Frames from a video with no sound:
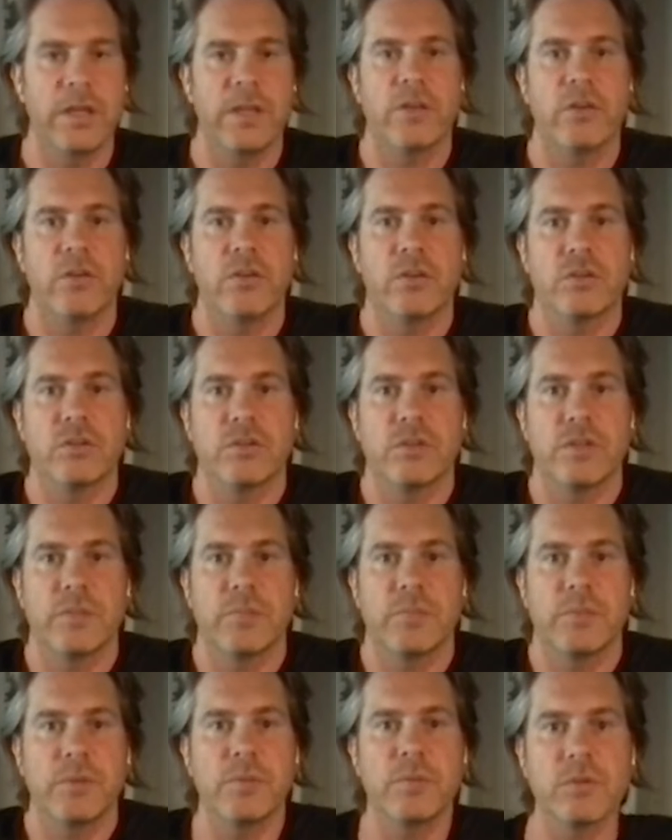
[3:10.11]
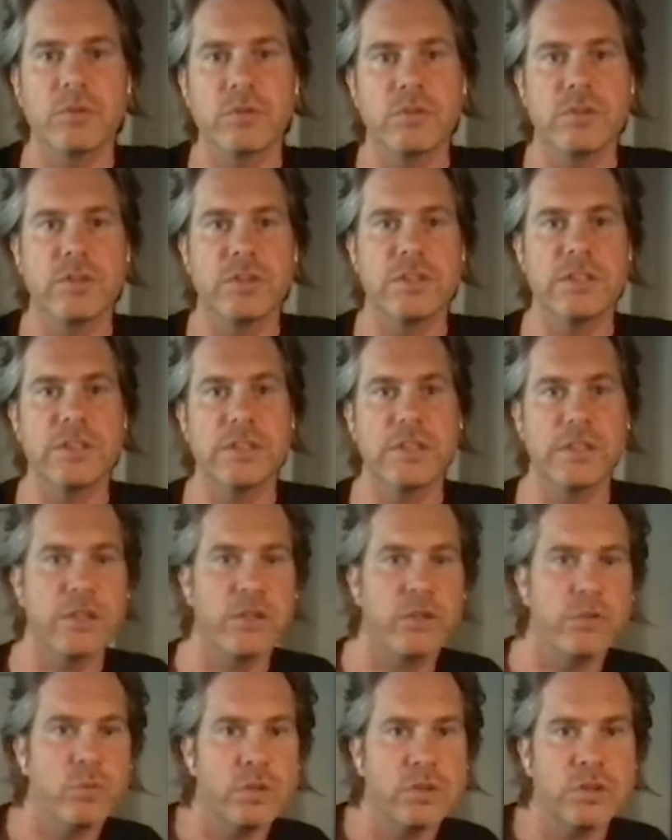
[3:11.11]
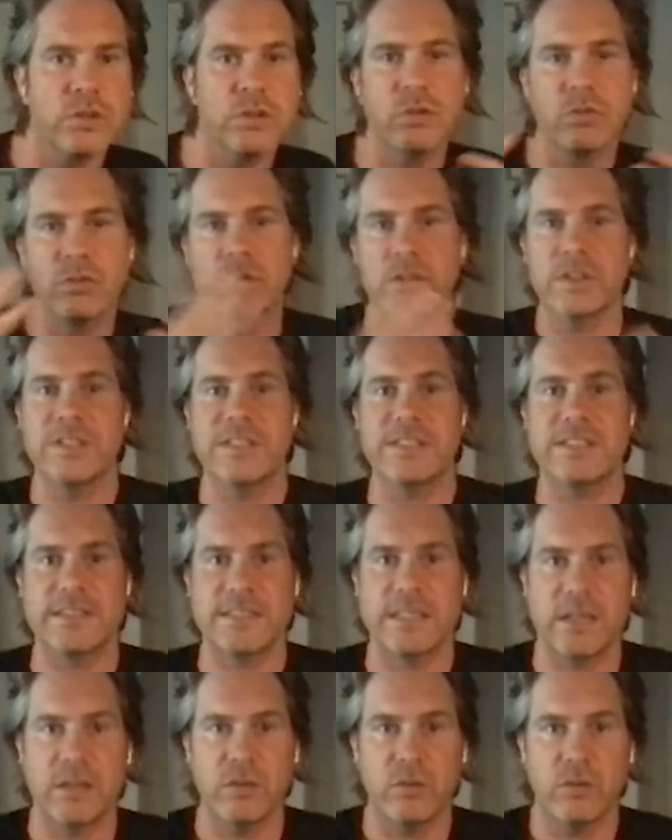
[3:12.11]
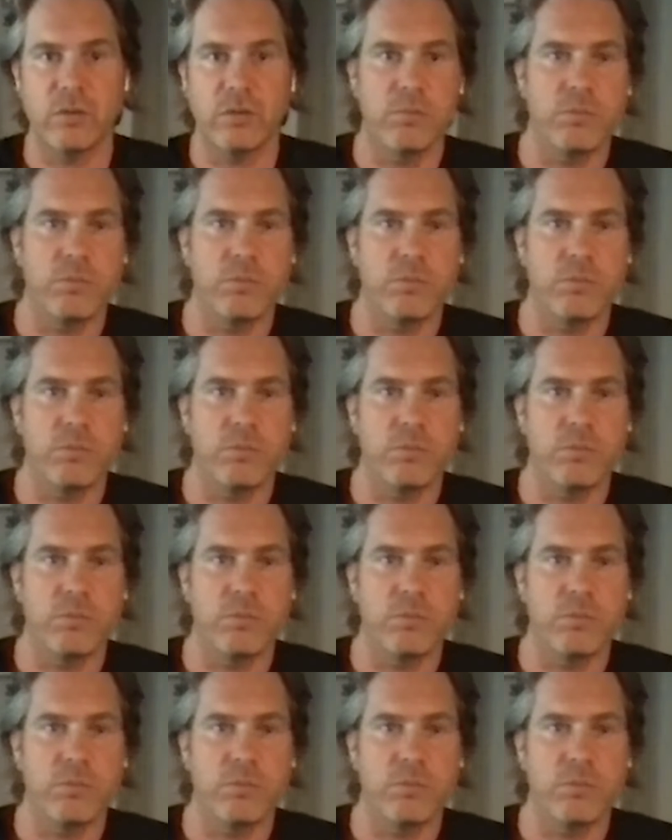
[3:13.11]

also that people could see that it wasn't only the sound,